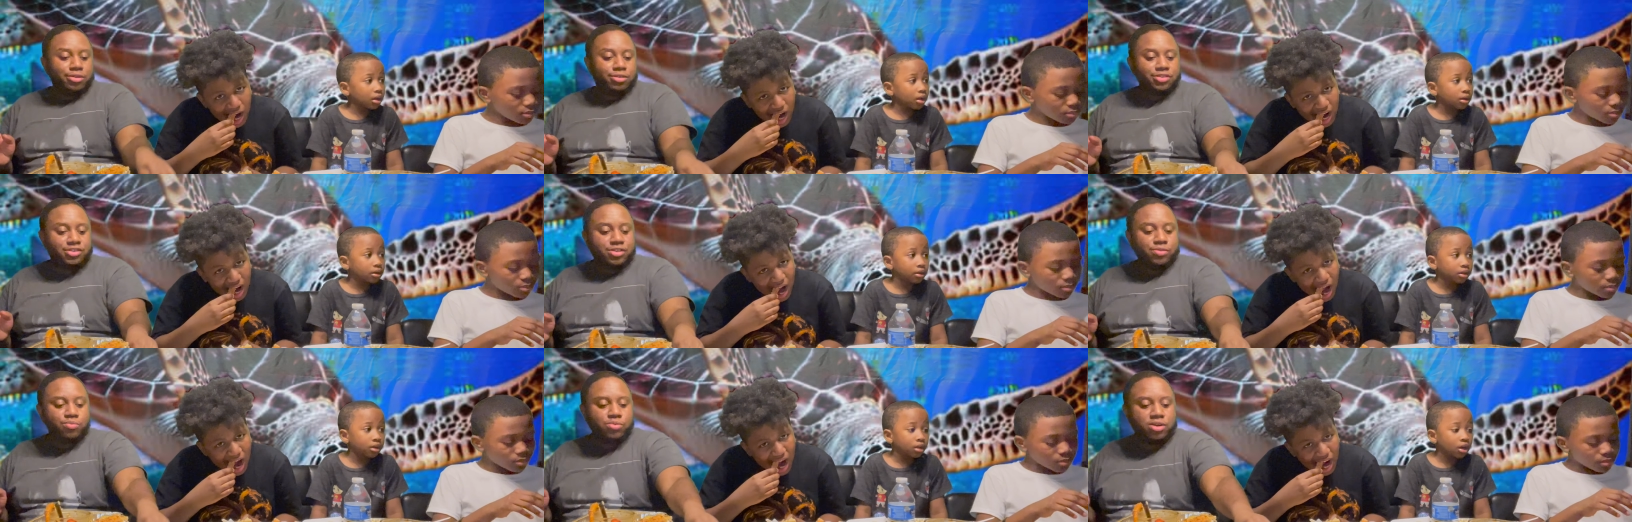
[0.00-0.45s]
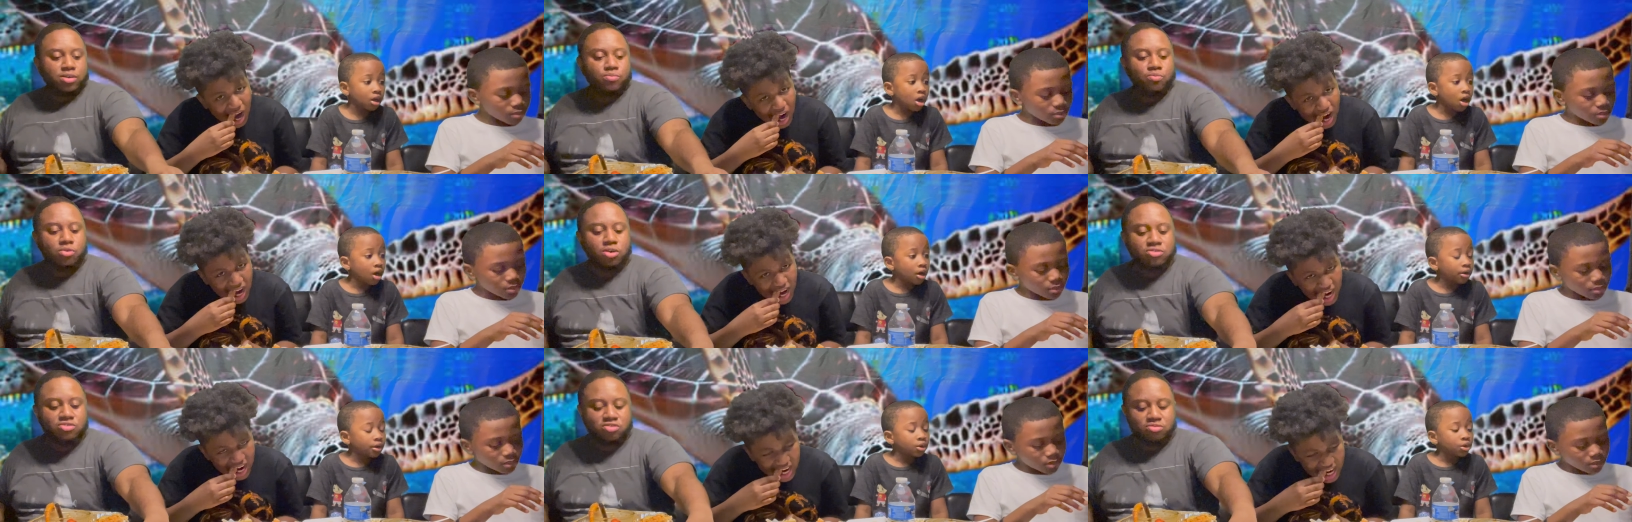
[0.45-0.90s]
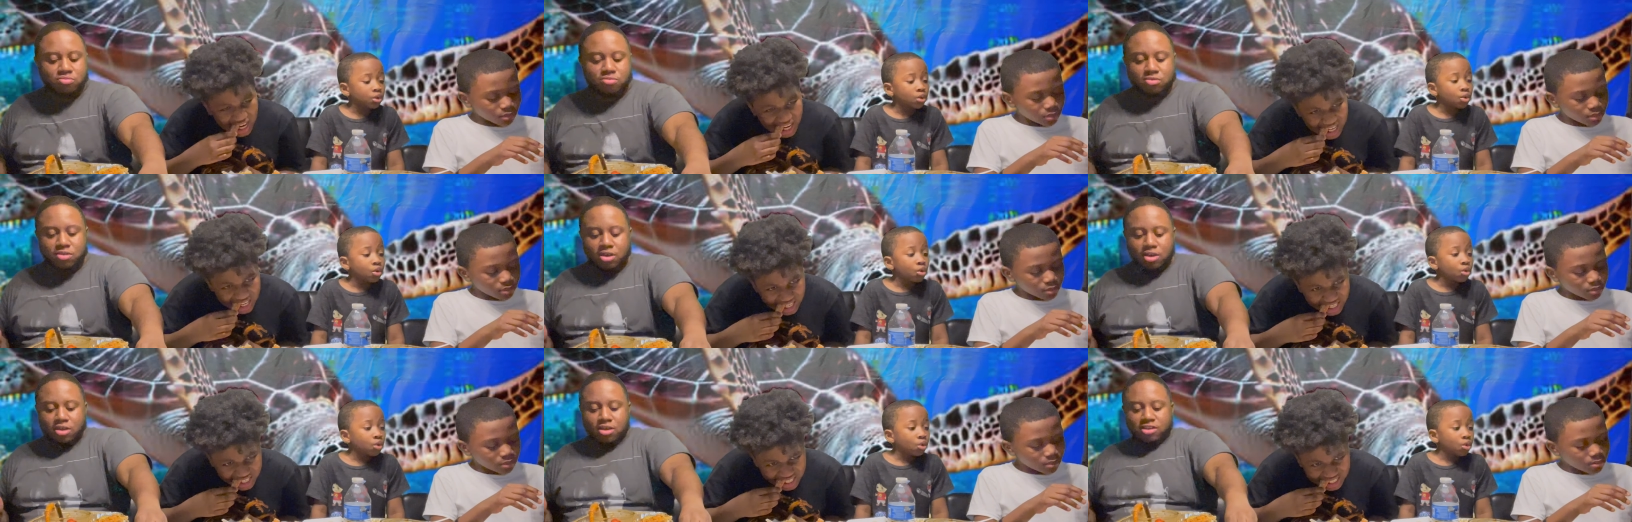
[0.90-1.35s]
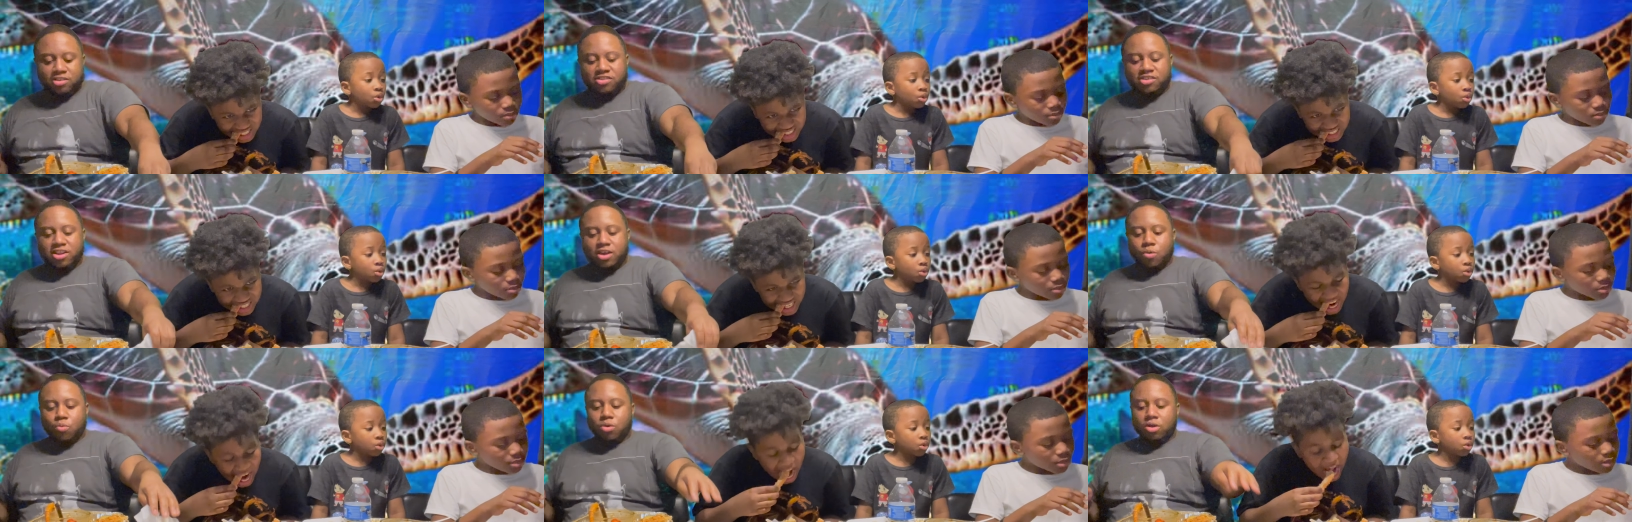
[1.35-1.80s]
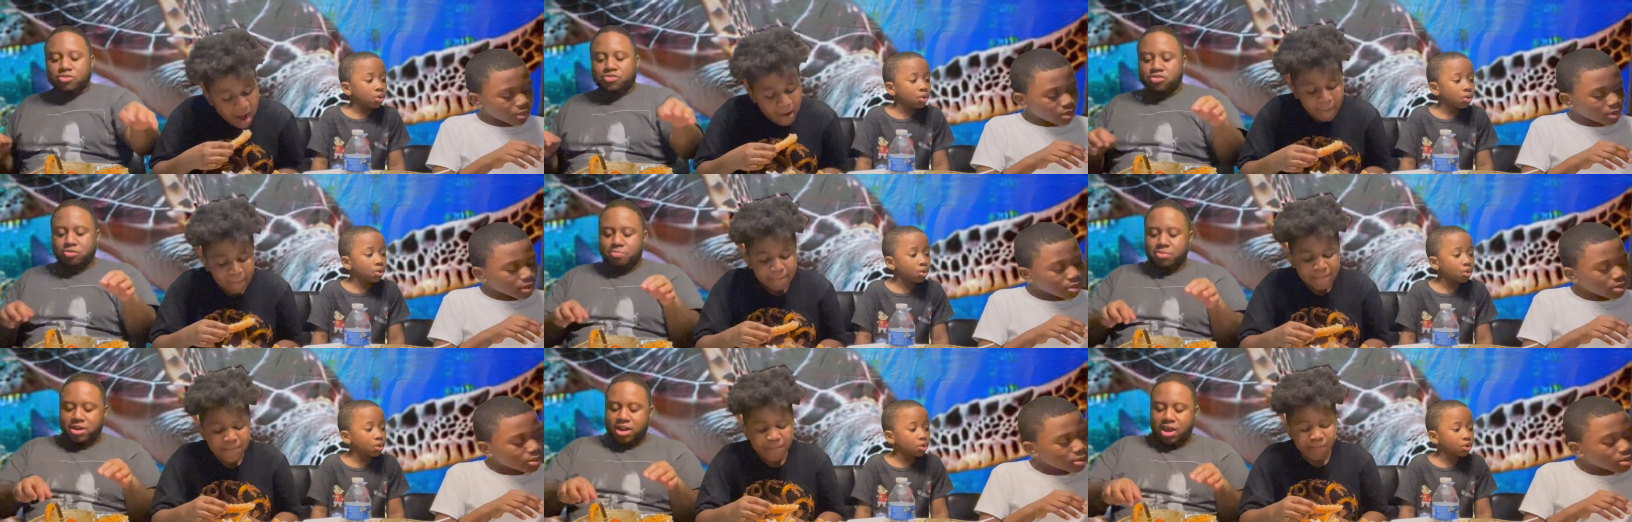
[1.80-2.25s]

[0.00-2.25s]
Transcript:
Speaker 1: She wouldn't want to. She didn't want to, but